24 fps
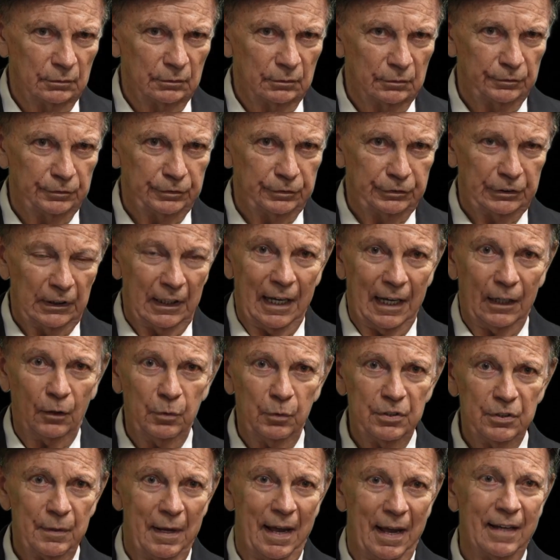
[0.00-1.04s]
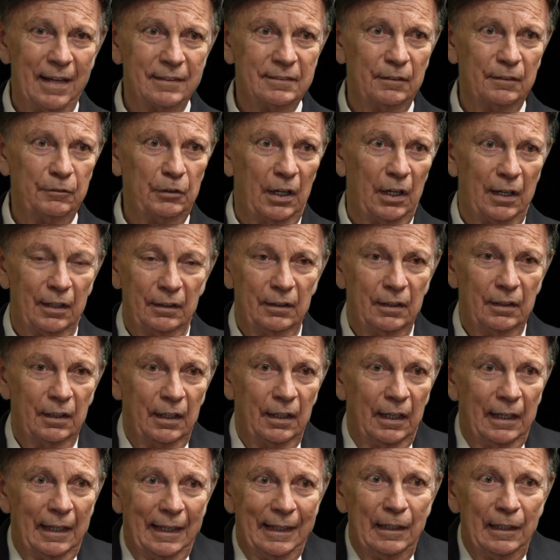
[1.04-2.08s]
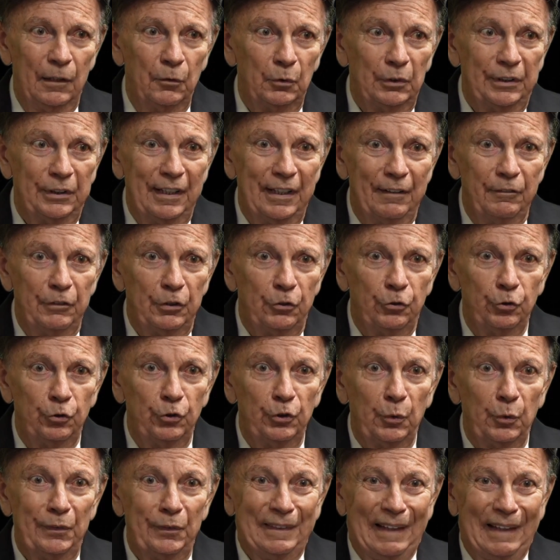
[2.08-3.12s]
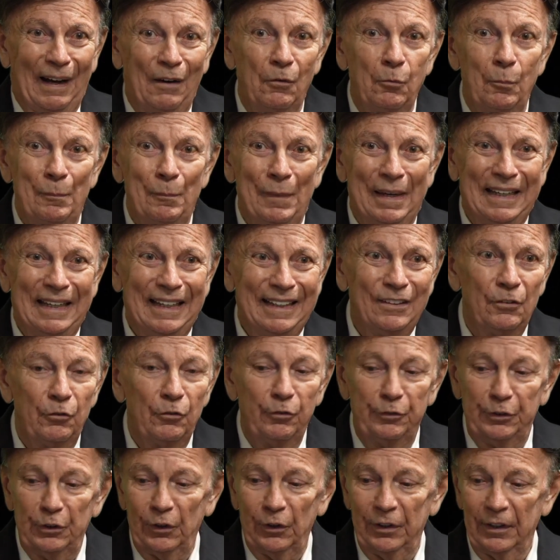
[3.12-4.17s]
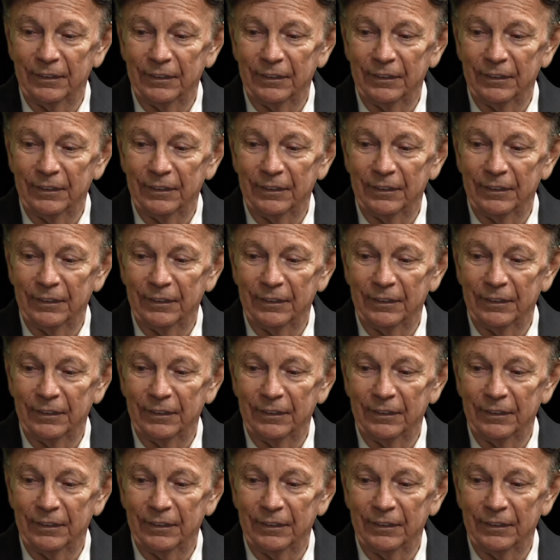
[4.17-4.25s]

If you lack wisdom, ask of God. He will give it to you without making you feel.